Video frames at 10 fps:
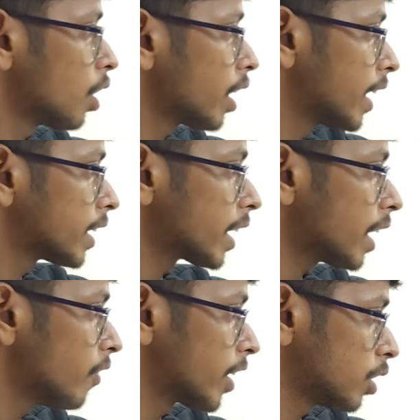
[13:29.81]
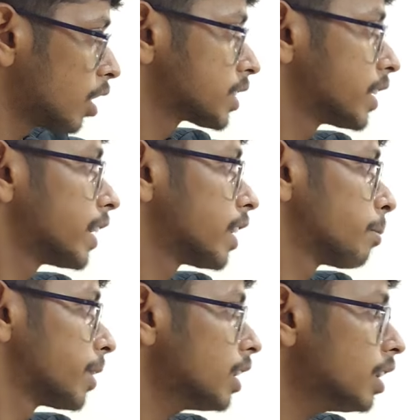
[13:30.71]
or electrical vectors created
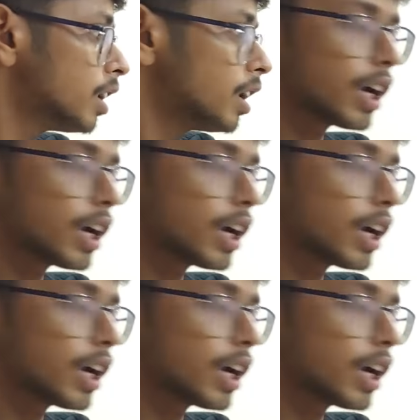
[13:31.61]
by the